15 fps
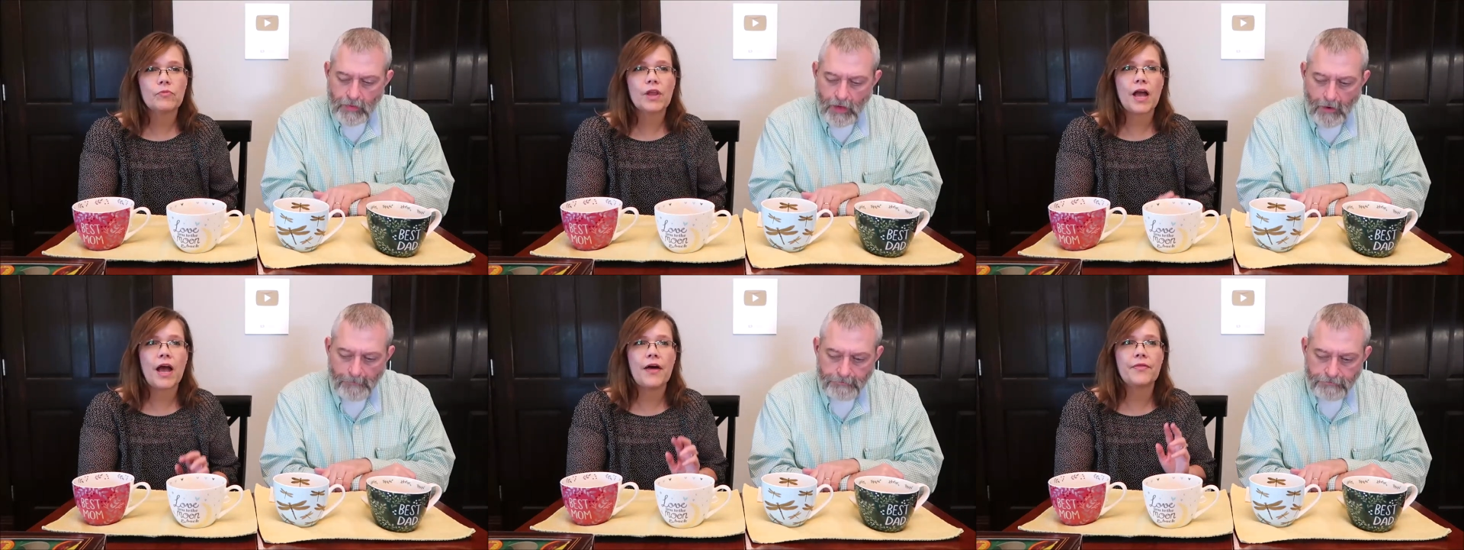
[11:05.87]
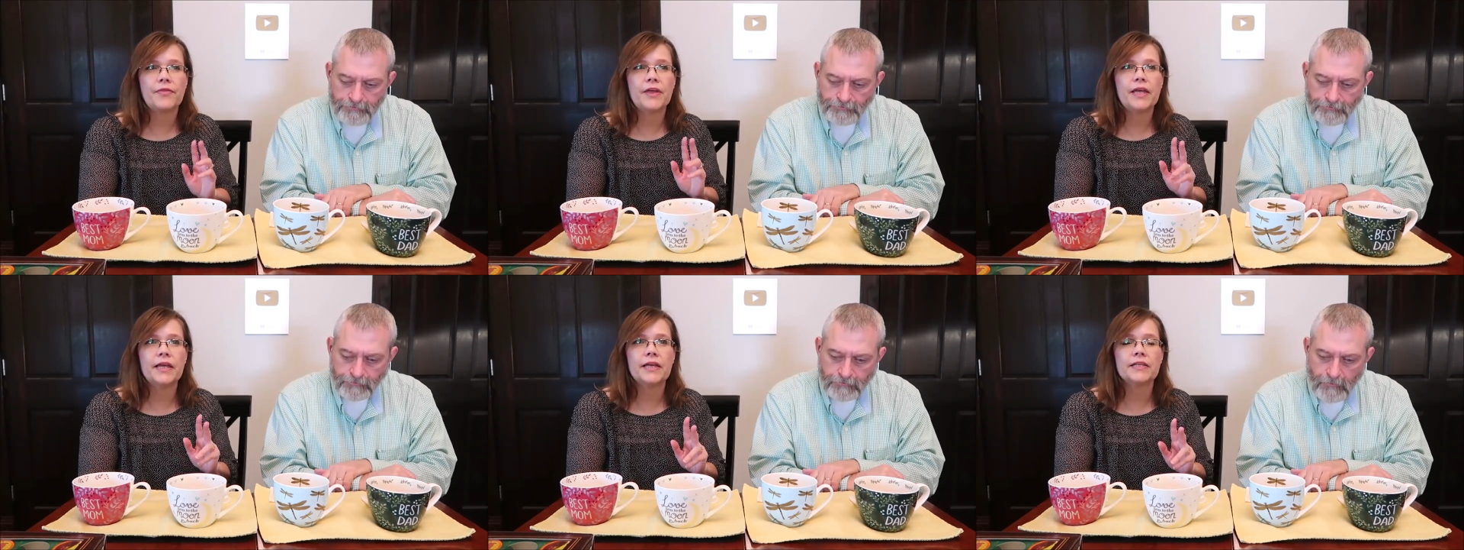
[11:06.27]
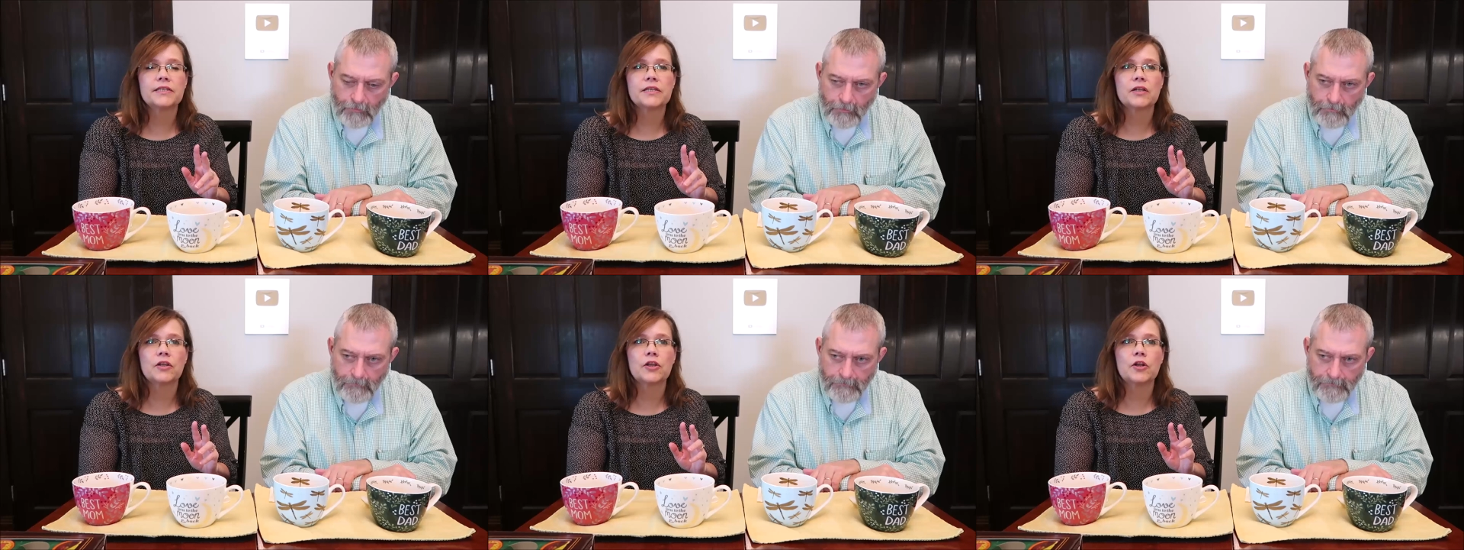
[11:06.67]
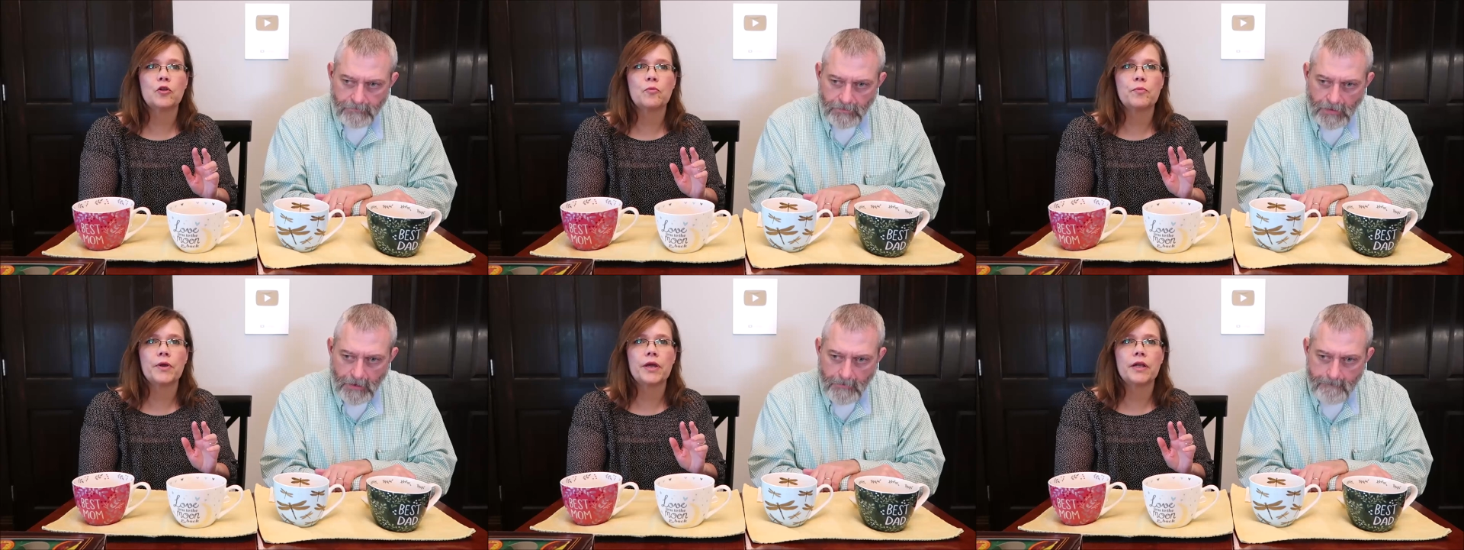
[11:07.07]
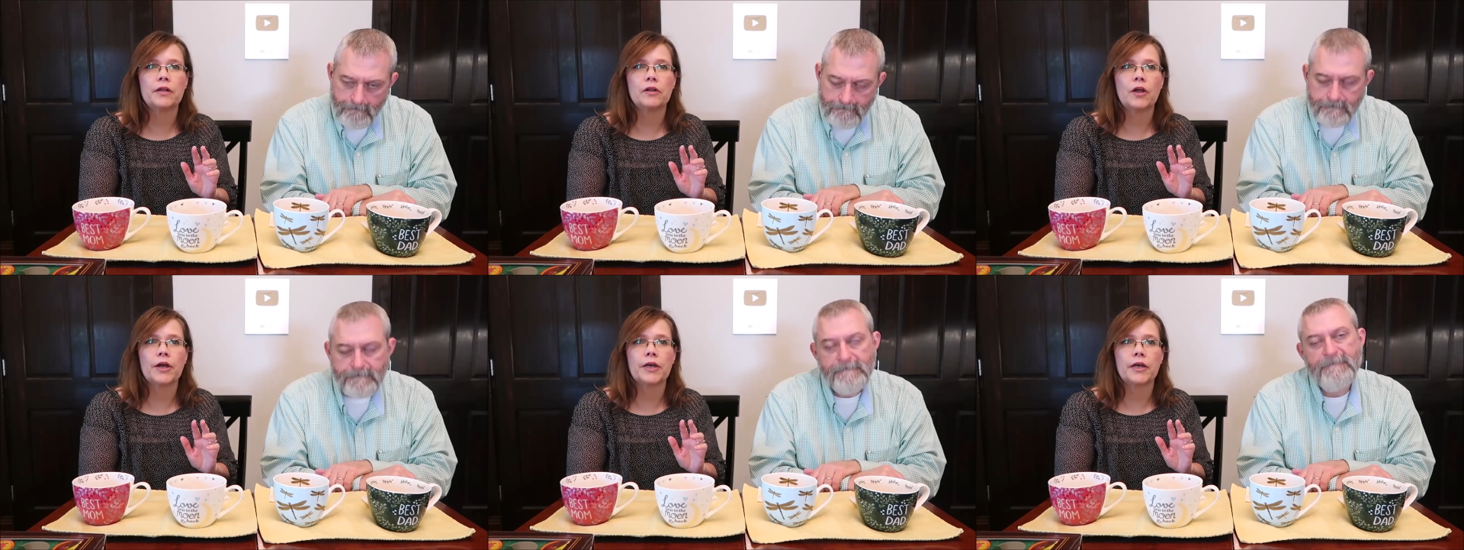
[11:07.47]
Speaker 1: I think it's a little bit
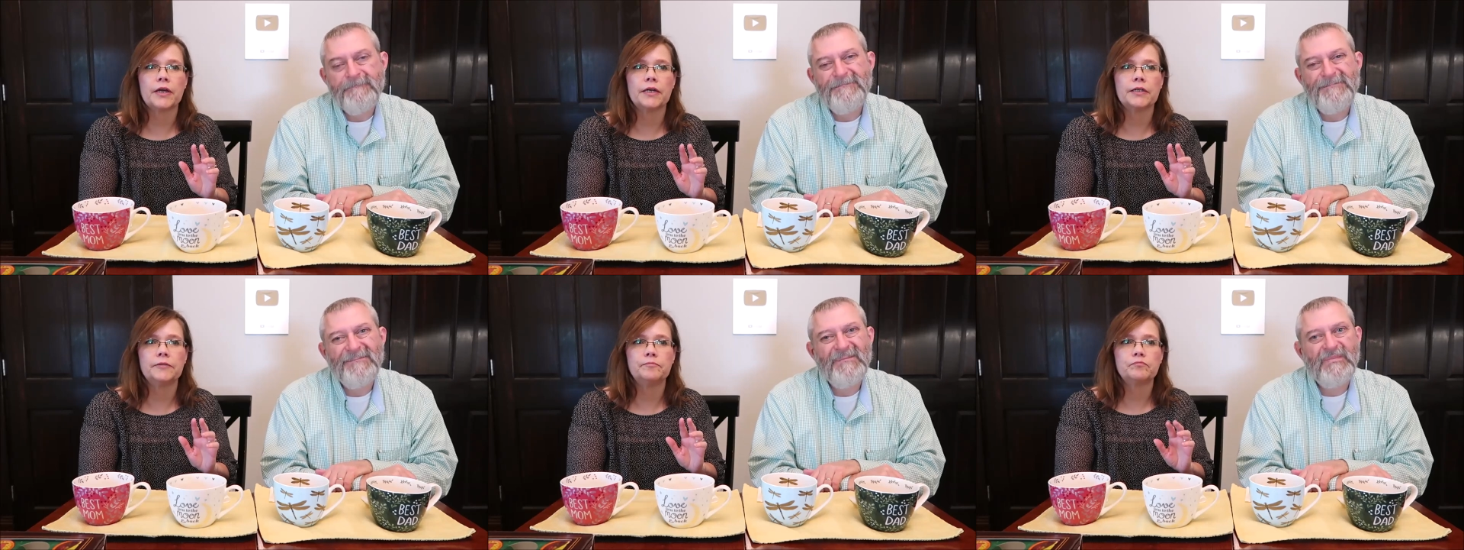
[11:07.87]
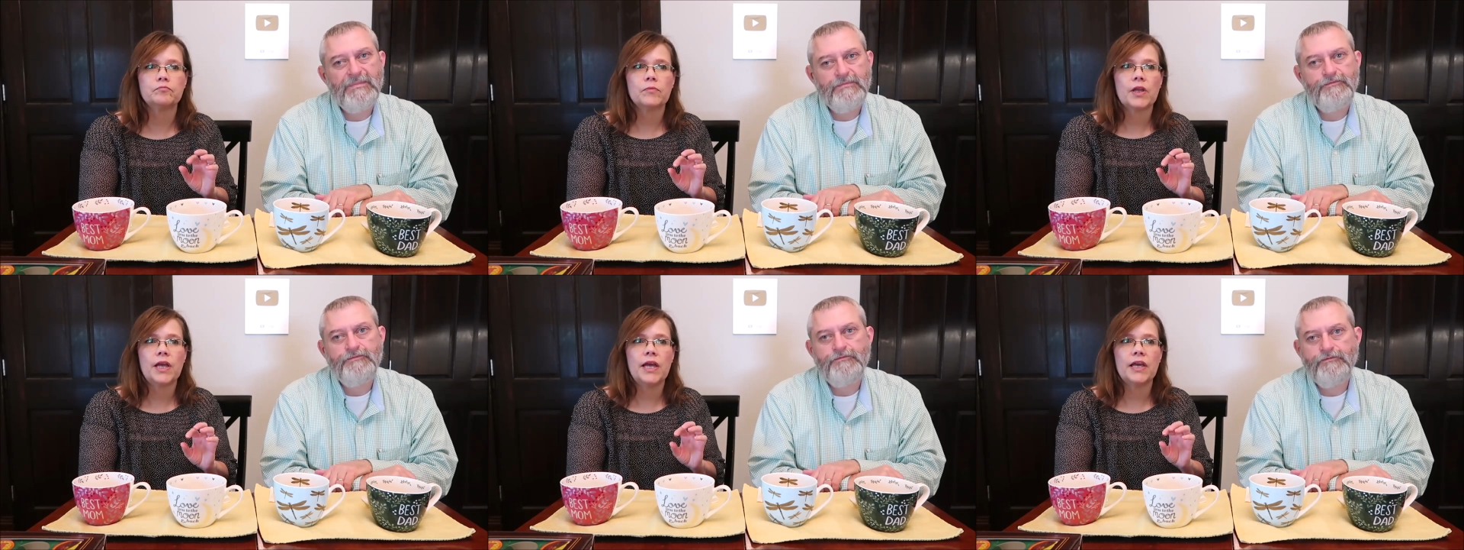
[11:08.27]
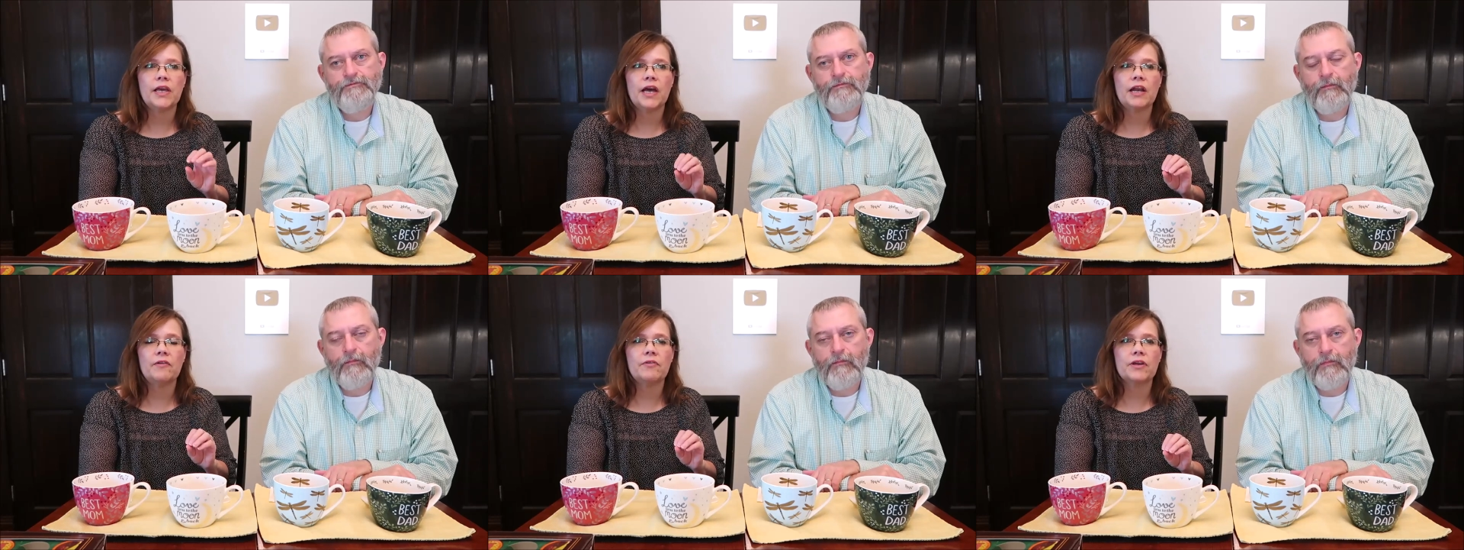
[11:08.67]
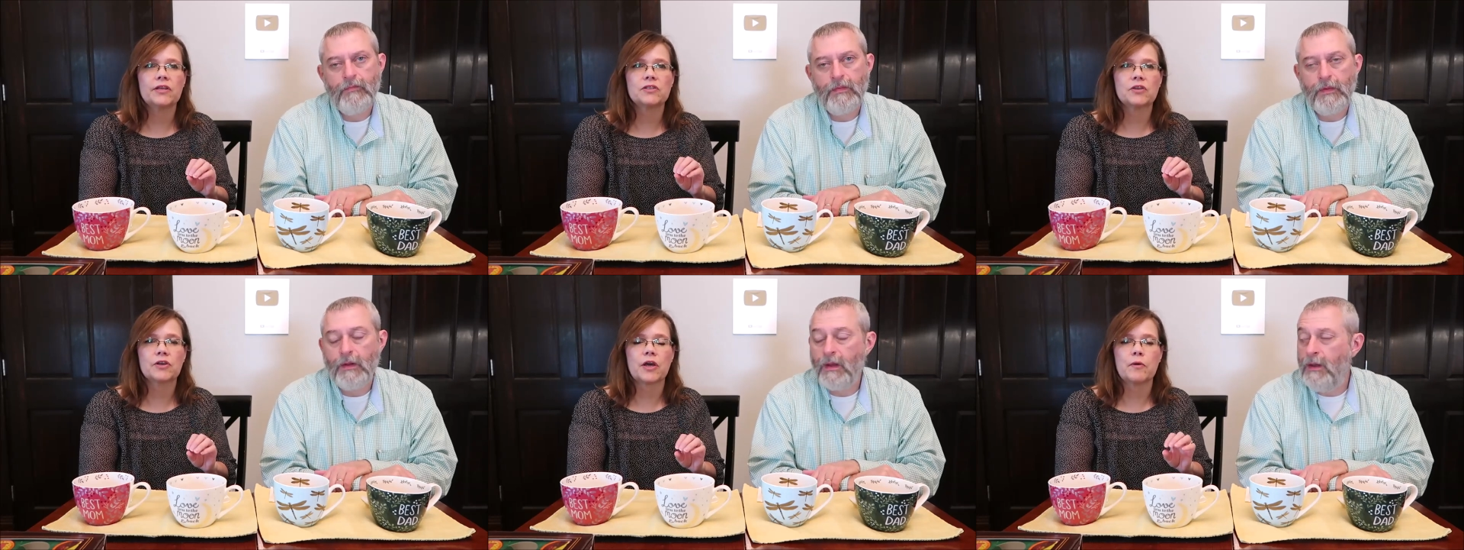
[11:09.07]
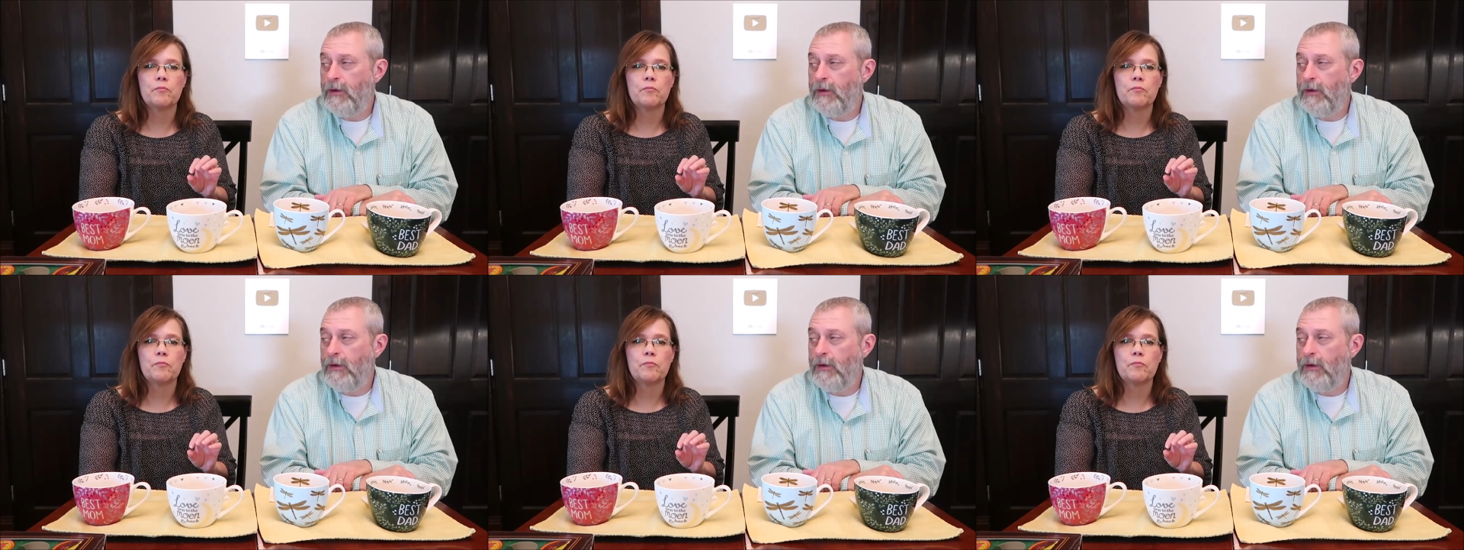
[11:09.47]
like a, it kind of has like